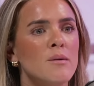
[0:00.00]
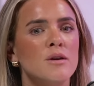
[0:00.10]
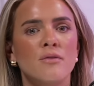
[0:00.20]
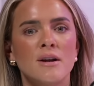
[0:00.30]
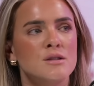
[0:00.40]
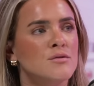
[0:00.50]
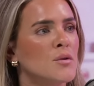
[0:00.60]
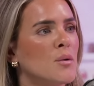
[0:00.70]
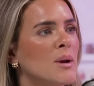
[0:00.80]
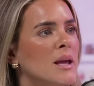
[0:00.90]
with your friends
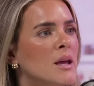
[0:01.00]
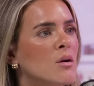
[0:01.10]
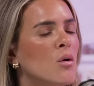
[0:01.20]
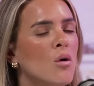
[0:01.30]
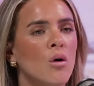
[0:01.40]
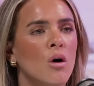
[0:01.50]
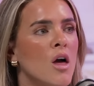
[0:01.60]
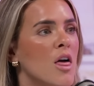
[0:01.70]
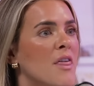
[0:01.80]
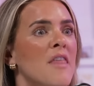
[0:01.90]
for a week, or
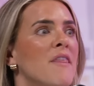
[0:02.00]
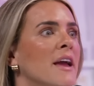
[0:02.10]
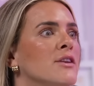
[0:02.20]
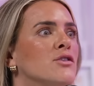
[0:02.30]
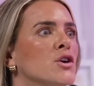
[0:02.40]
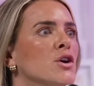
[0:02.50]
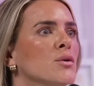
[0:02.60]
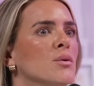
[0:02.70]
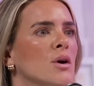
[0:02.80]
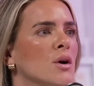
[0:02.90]
then they
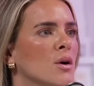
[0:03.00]
do.